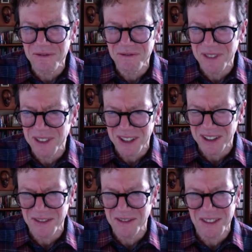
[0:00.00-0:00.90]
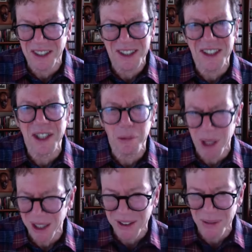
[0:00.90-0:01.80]
just doesn't
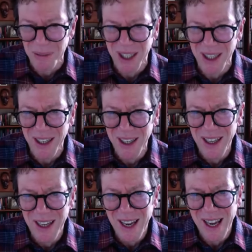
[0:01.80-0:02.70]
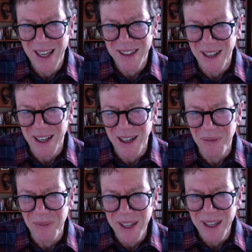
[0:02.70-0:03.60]
appeal to me. And
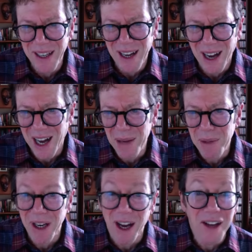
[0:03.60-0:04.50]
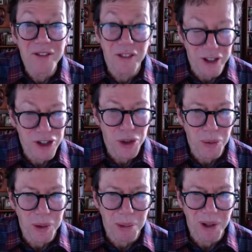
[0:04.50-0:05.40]
um, I'm an
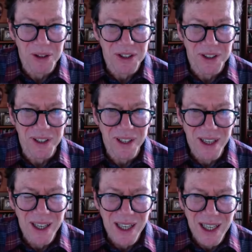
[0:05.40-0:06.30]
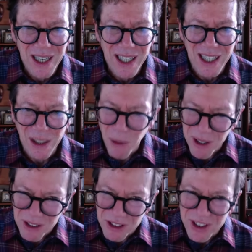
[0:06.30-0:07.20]
unvirtual person. I want
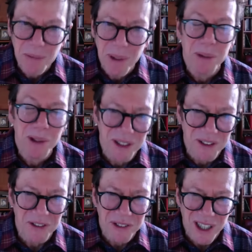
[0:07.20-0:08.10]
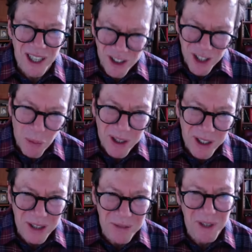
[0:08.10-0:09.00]
to see people in the flesh. I want to
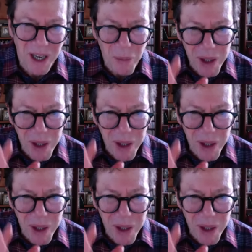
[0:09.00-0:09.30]
come, I want to